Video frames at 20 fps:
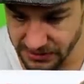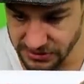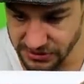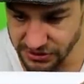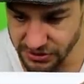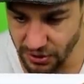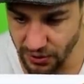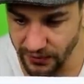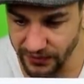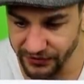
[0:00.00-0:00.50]

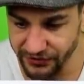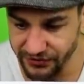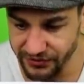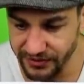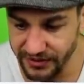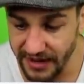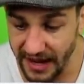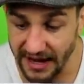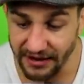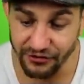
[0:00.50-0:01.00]
So the
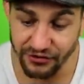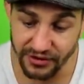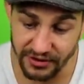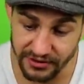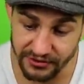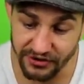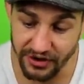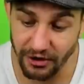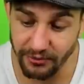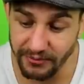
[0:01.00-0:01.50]
actually
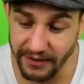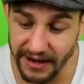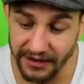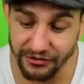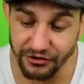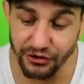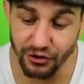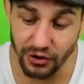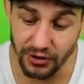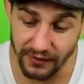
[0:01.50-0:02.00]
the gentleman
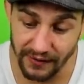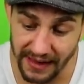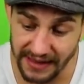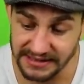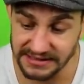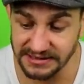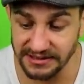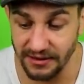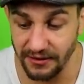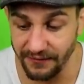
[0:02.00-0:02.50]
actually took
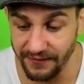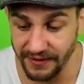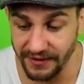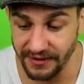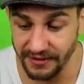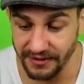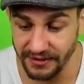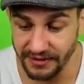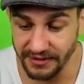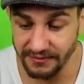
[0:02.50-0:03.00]
less of
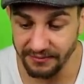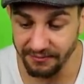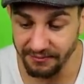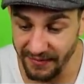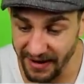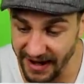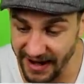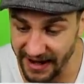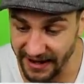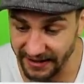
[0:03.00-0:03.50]
it.
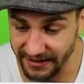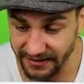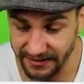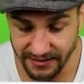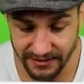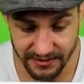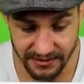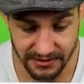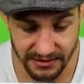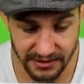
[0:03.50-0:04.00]
Man.
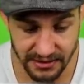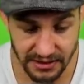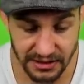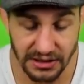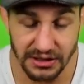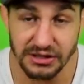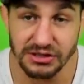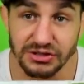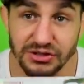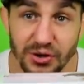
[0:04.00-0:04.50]

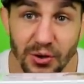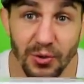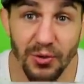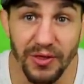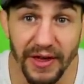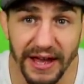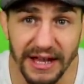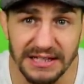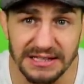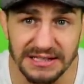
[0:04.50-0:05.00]
So
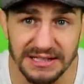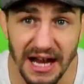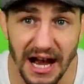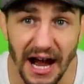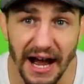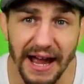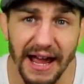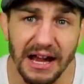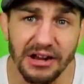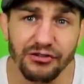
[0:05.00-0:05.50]
this
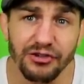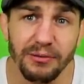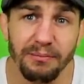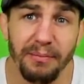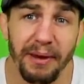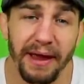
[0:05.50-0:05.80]
I actually